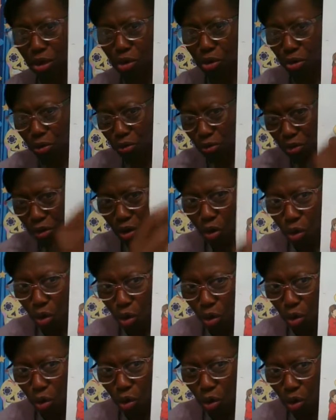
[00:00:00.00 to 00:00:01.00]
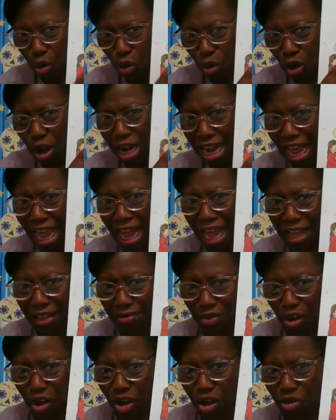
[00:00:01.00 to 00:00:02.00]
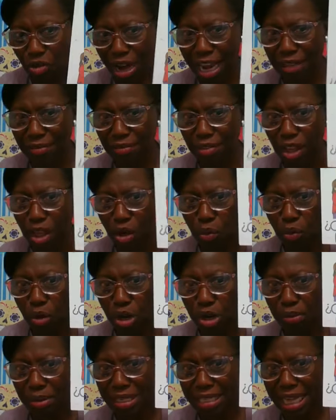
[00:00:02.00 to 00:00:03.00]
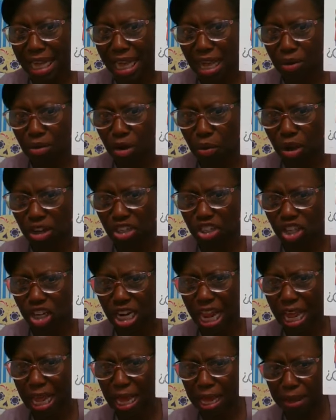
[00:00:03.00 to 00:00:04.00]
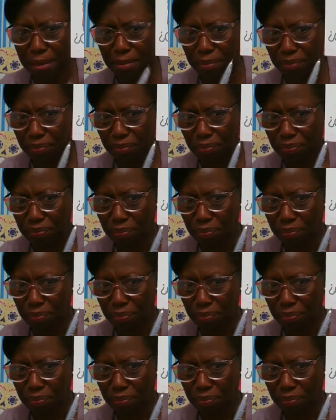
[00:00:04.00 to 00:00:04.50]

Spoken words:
go. Hola, all right? What do we say? Well, what's your name?